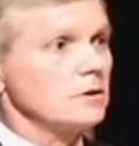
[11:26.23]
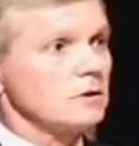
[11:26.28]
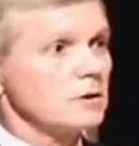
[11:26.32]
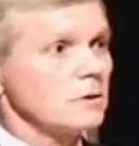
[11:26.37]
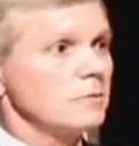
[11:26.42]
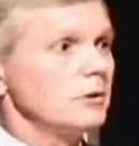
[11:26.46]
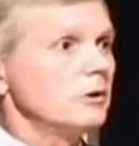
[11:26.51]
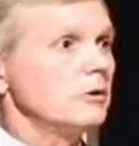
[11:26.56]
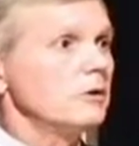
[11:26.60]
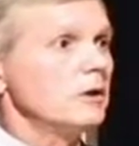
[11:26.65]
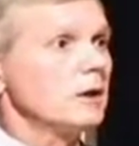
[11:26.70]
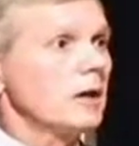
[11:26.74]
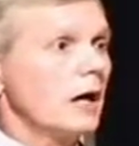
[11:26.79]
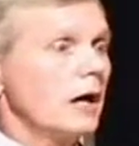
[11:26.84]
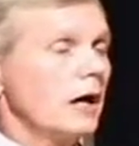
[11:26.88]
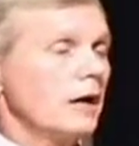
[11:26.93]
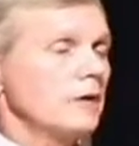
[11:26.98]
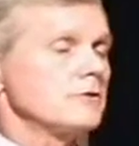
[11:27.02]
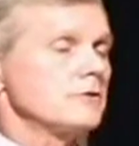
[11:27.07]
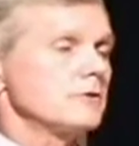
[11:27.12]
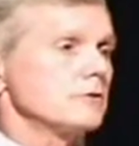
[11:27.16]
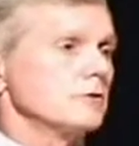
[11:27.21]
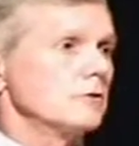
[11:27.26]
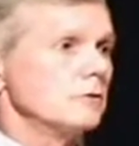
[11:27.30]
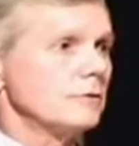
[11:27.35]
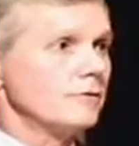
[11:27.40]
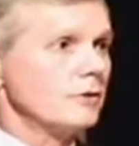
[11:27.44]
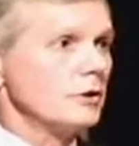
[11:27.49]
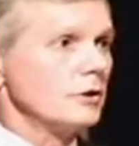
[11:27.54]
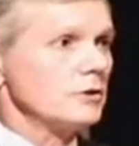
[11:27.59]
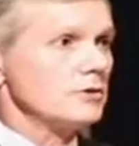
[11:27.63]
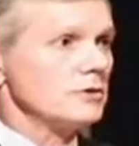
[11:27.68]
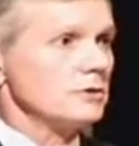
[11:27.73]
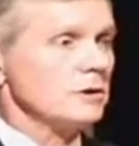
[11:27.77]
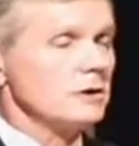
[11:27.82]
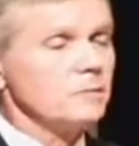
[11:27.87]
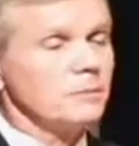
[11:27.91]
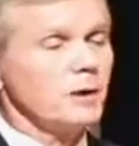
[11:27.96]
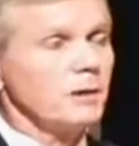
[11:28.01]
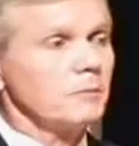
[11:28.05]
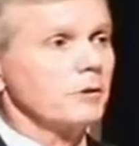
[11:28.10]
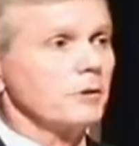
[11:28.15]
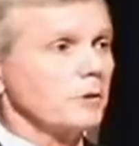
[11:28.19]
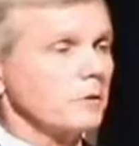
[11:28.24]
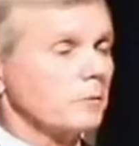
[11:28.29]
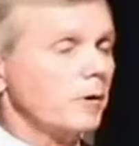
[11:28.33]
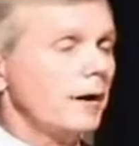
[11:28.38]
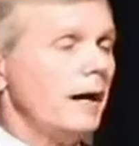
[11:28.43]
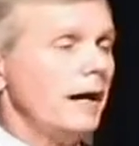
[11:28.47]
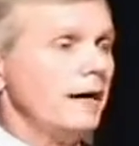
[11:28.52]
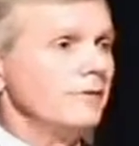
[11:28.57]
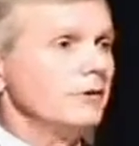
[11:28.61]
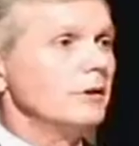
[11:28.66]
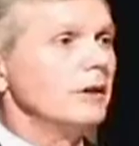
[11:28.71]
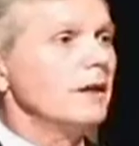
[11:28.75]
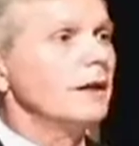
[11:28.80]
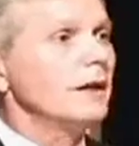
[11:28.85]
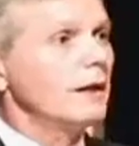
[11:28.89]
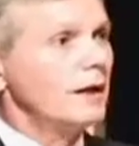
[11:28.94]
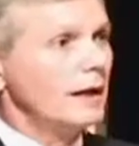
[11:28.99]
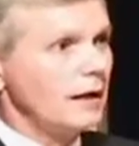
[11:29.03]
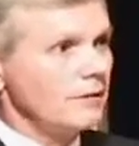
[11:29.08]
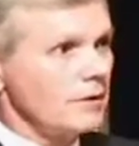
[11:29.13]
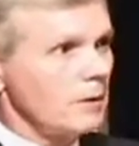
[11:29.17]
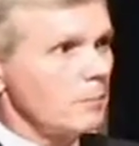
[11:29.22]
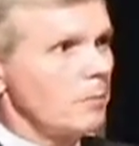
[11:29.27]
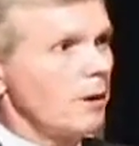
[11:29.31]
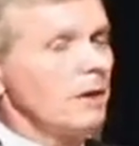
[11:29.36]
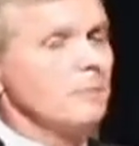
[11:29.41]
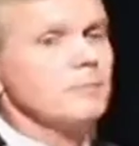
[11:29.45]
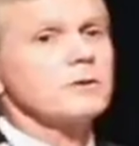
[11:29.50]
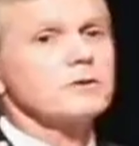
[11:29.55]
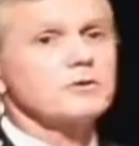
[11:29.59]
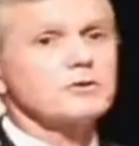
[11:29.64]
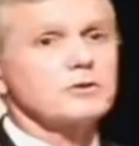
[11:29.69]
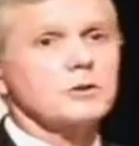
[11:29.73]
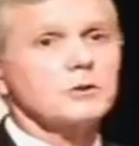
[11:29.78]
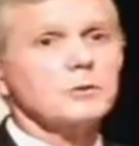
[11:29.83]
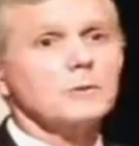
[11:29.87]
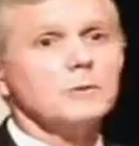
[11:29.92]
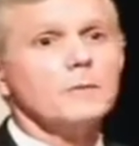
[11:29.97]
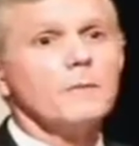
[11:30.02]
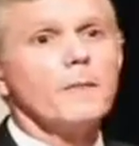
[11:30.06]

a community college or university, public or private, and the public school.